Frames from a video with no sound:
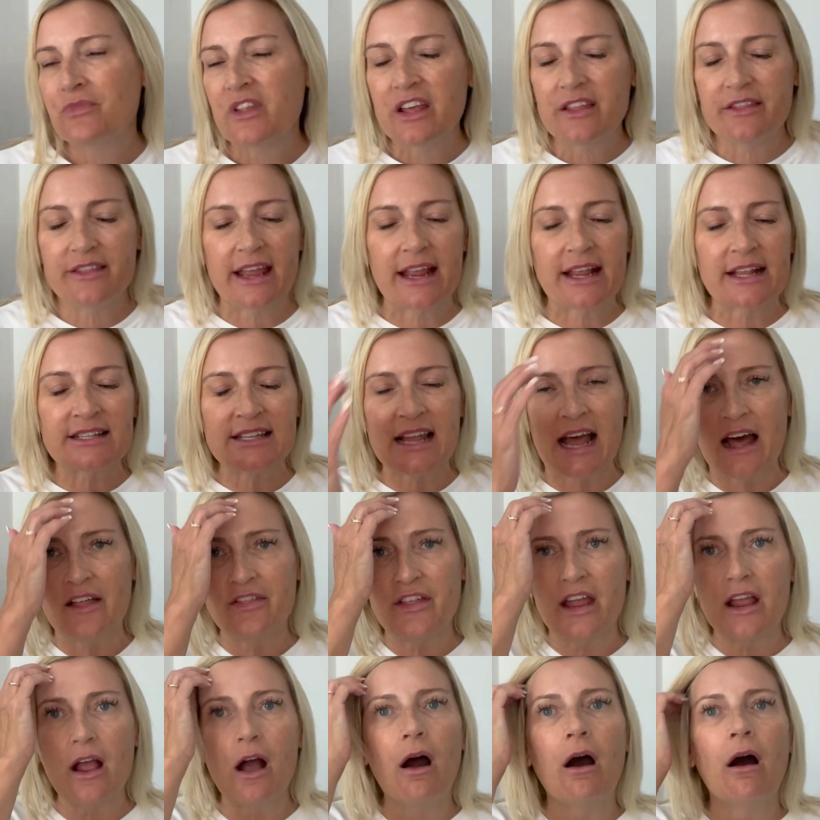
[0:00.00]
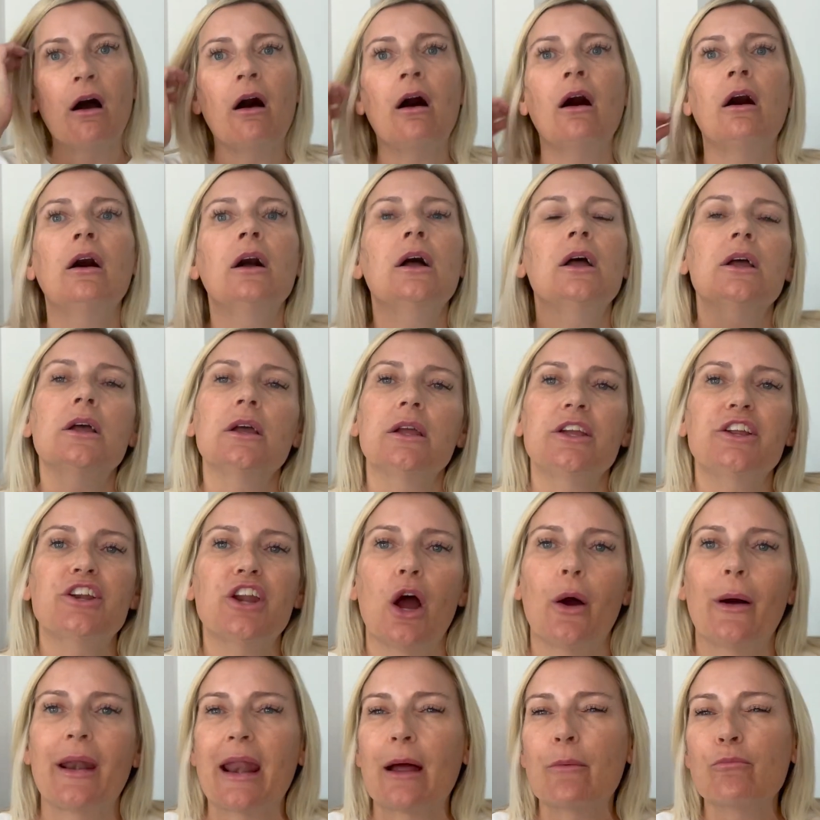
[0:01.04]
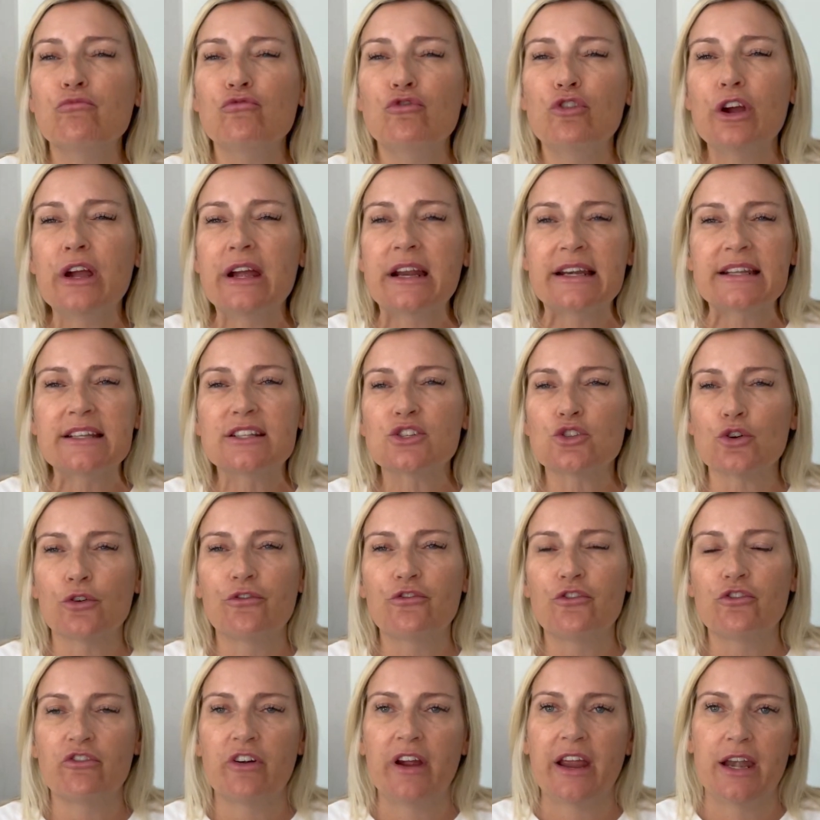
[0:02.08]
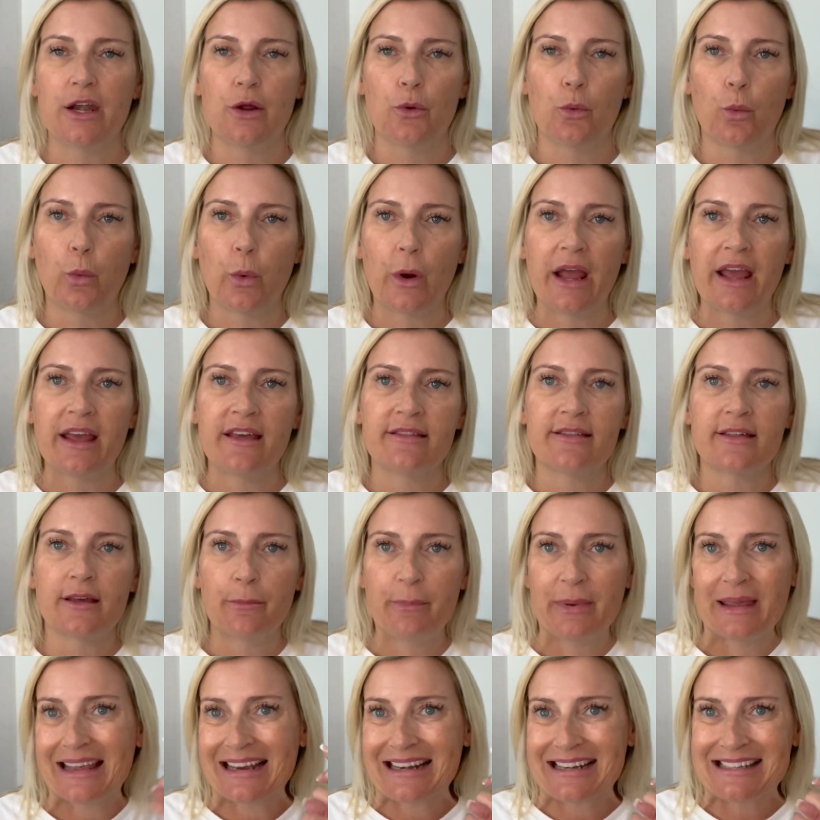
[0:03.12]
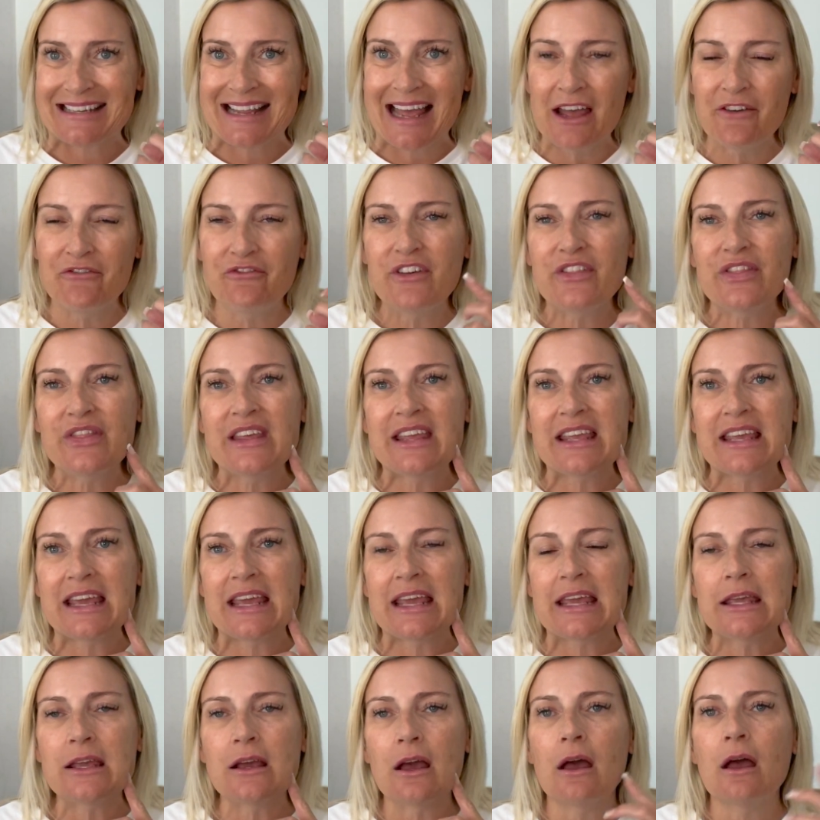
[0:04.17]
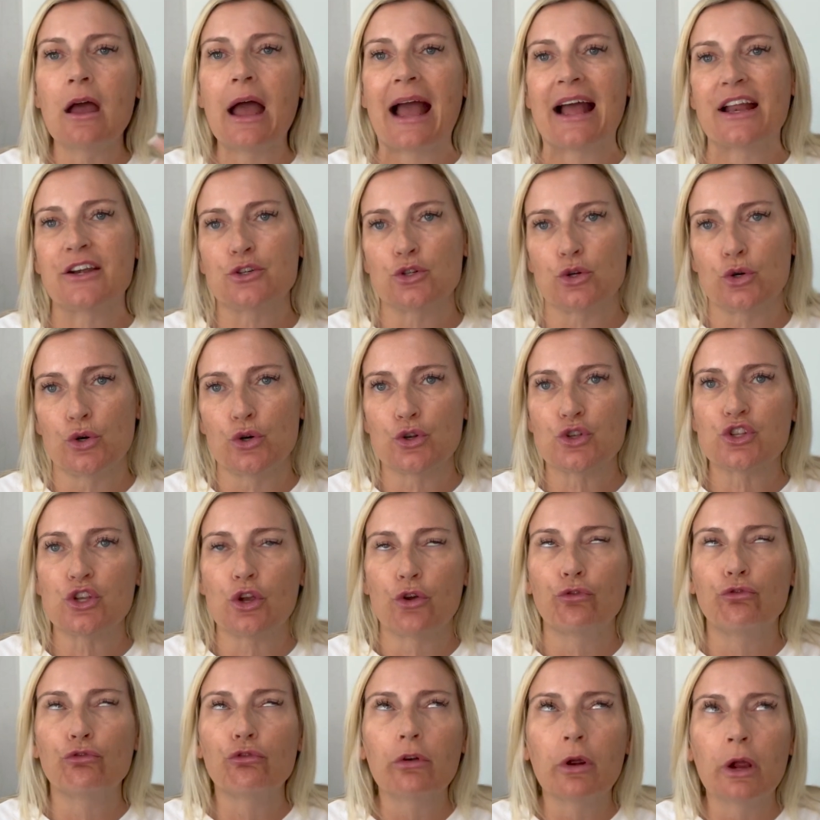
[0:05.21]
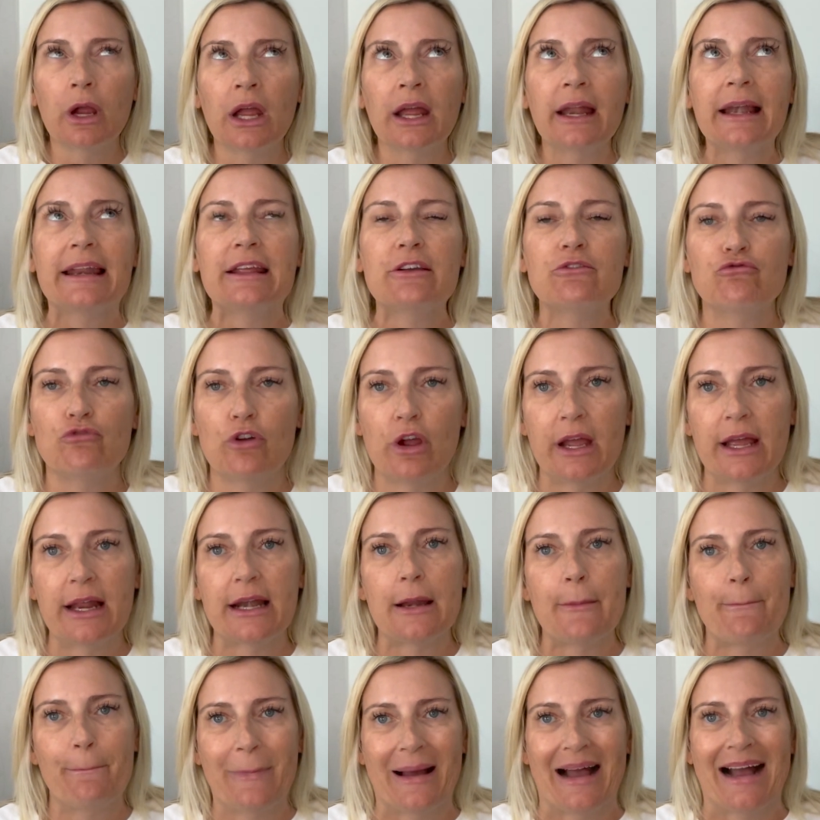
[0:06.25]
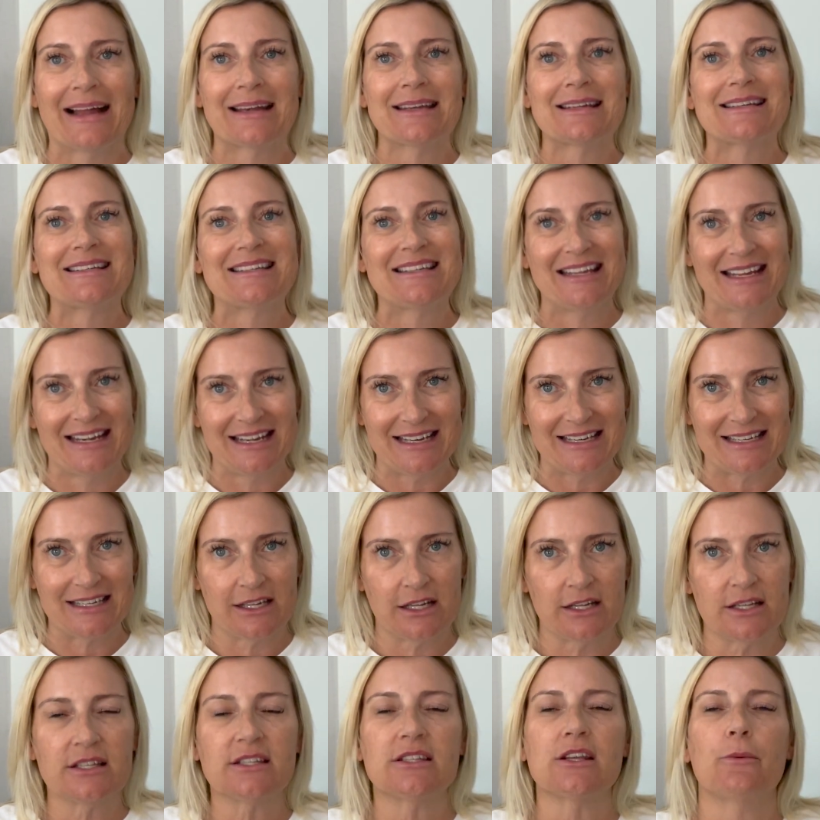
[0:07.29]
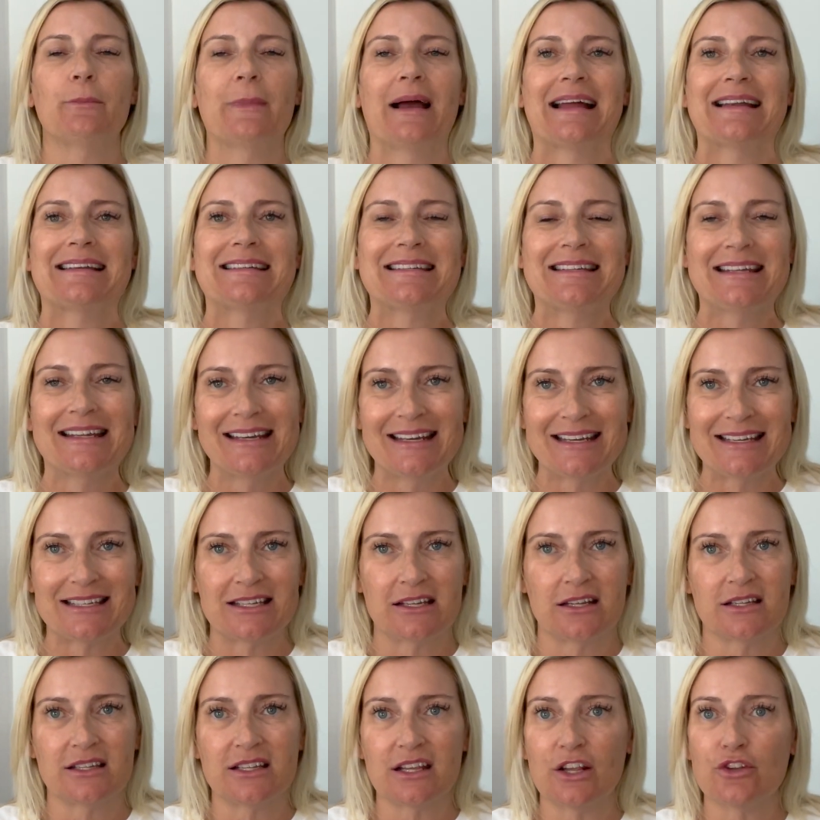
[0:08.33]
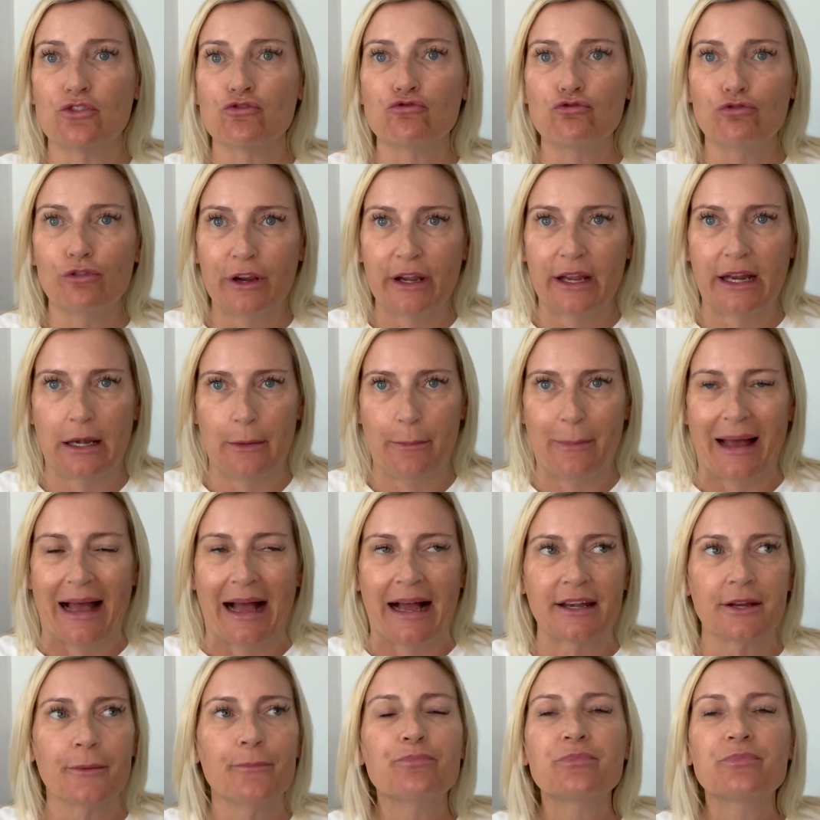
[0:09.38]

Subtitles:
things are they are, you know, and I'm really suffering with being deaf in the ear and also really bad tinnitus. So my tinnitus is really bad.